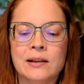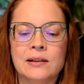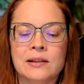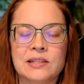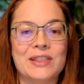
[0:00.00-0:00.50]

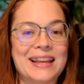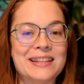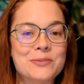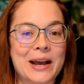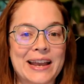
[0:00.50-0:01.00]
So
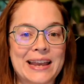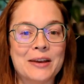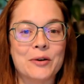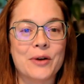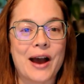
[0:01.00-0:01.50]
that's why
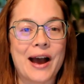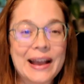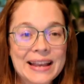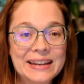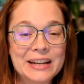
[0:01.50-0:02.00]
I
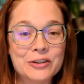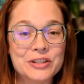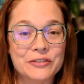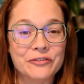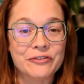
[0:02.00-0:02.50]
adhere
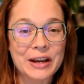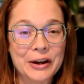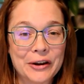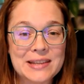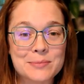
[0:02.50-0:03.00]
to
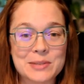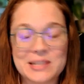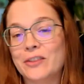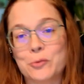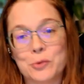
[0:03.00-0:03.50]
very
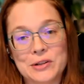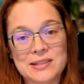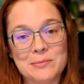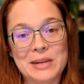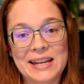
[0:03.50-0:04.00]
specific words
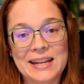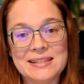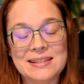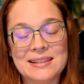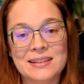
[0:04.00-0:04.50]
and
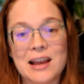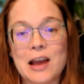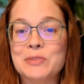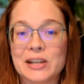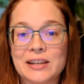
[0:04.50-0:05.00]
meanings.
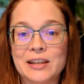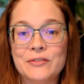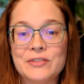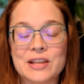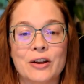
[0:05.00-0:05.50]

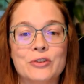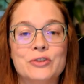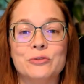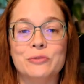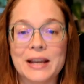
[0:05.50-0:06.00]
Objectives are
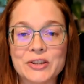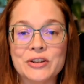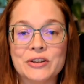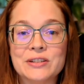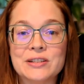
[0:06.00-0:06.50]

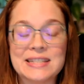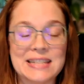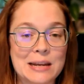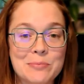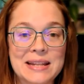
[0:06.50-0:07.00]
directional
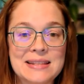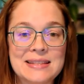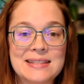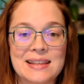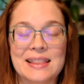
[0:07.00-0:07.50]

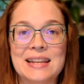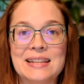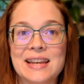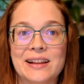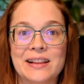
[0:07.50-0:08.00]
statements. They
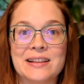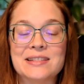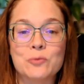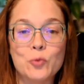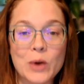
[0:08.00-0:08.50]
tell
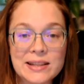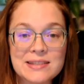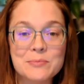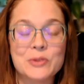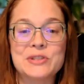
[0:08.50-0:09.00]
us
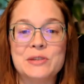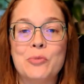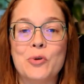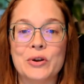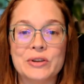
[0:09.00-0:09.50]
what's most
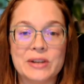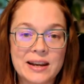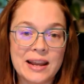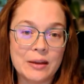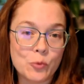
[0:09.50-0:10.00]
important
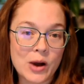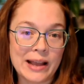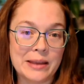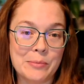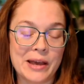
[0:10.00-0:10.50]
and why
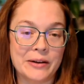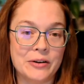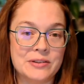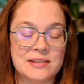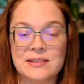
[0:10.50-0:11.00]
it
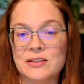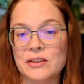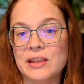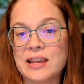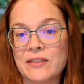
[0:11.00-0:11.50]
matters. So
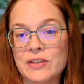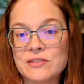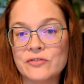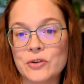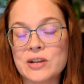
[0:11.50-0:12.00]
they give us
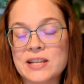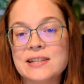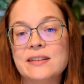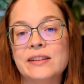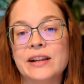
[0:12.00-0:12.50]
focus
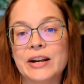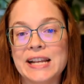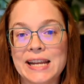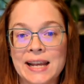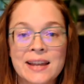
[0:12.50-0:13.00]
and
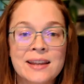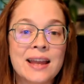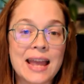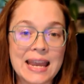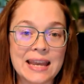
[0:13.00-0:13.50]
clarity
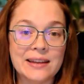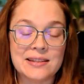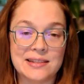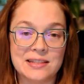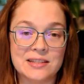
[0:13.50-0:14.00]
and a
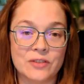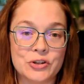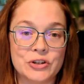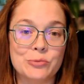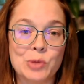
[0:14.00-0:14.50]
sense of our
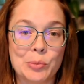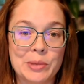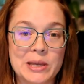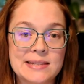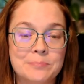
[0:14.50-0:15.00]
shared
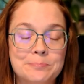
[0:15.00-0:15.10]
purpose.